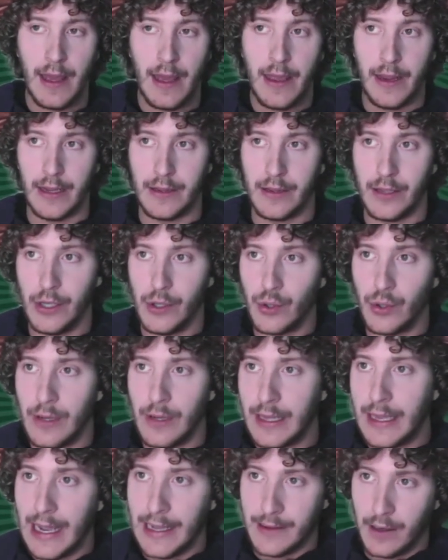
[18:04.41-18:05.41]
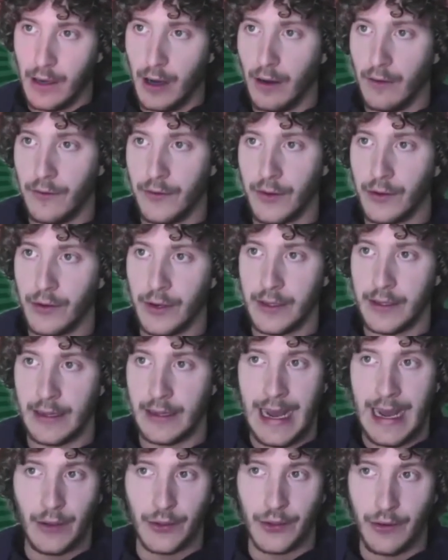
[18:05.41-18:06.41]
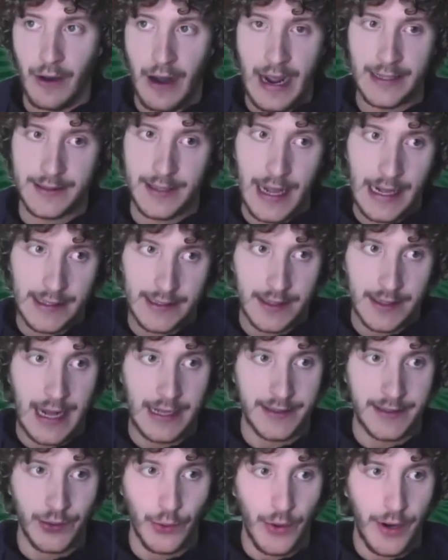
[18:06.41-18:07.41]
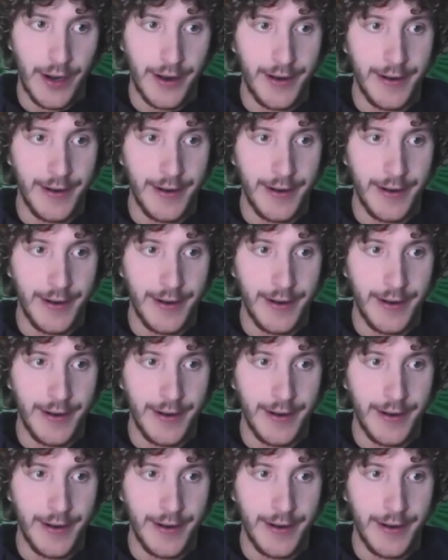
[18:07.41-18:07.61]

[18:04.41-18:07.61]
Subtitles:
It usually gets configured and authorized as well.